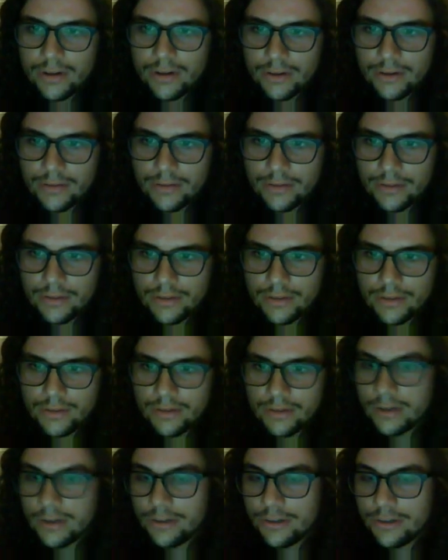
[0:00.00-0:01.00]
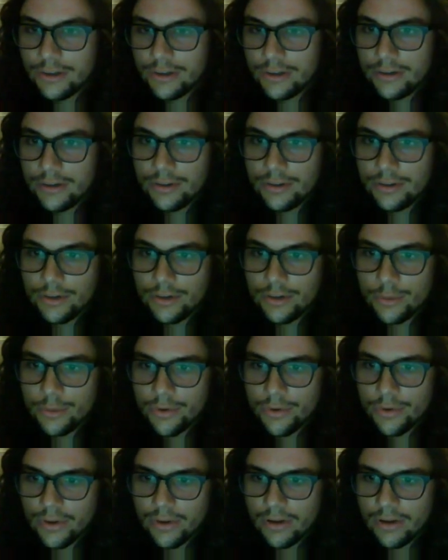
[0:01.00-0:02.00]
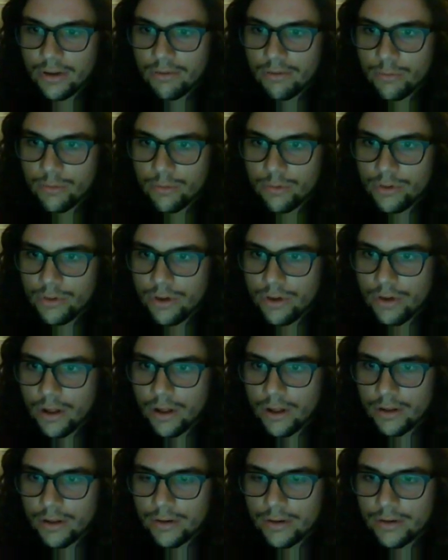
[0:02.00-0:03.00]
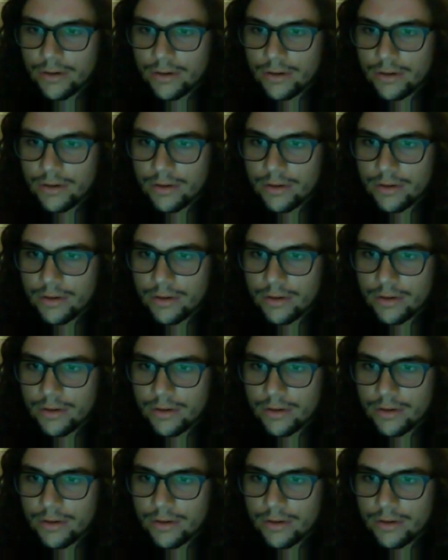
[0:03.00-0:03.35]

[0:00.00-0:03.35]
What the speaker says: 100, 200% from $2 to,